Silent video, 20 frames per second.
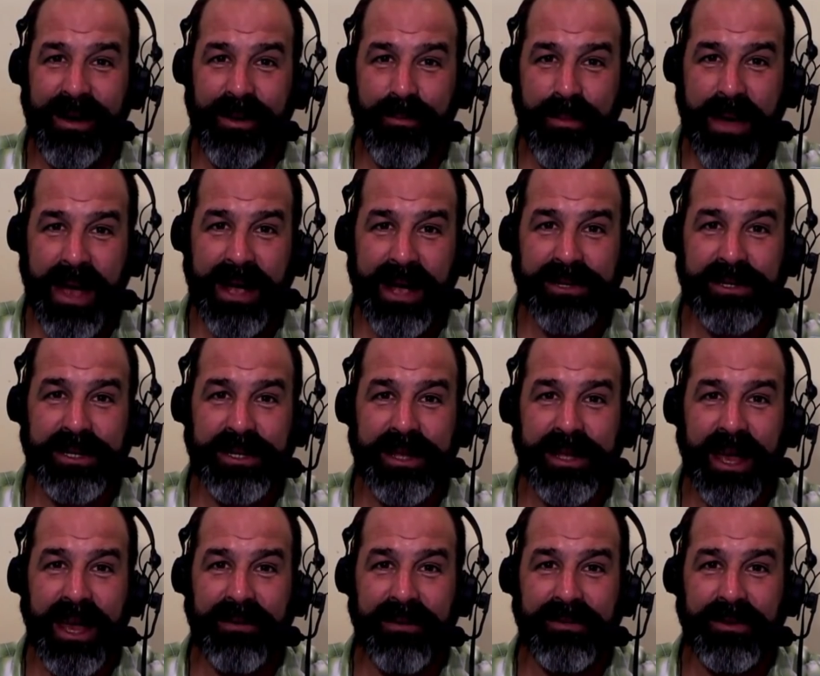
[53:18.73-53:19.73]
imagine
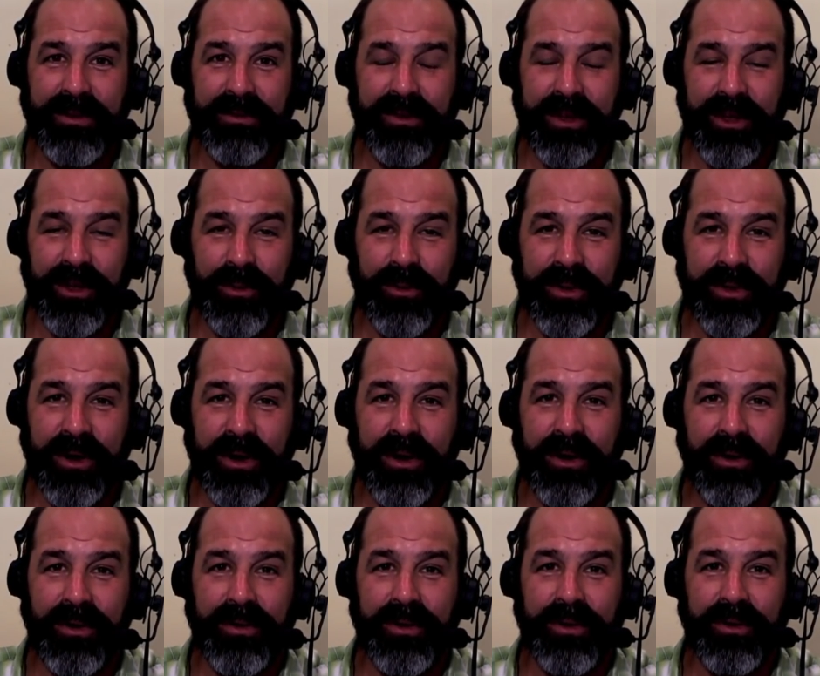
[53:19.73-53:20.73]
having to deal with
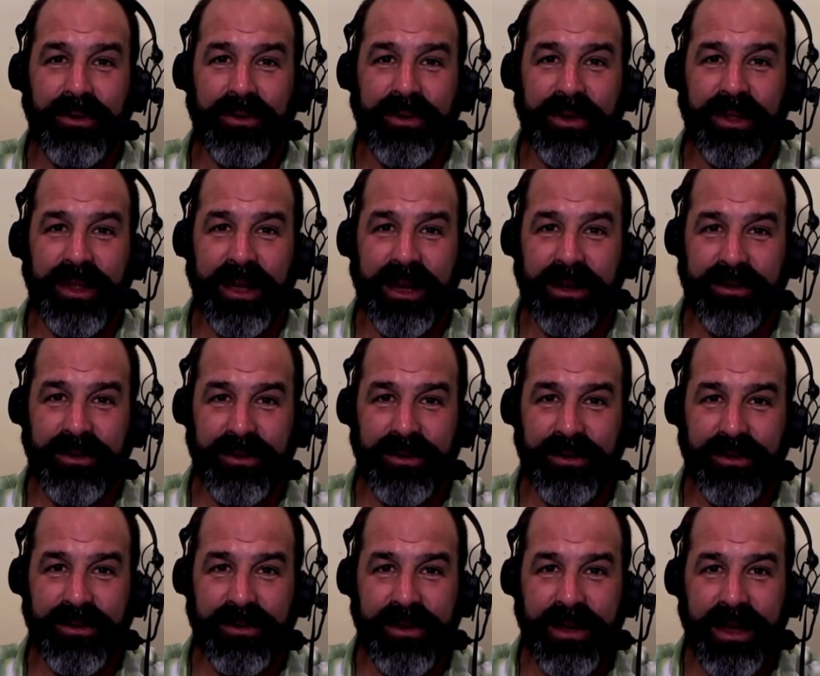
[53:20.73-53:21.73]
all those
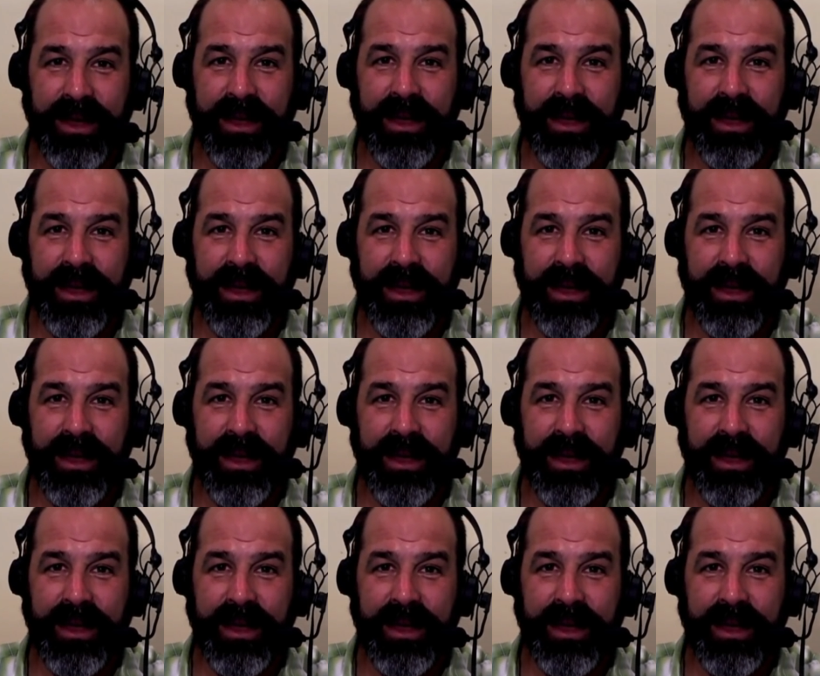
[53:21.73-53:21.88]
connectors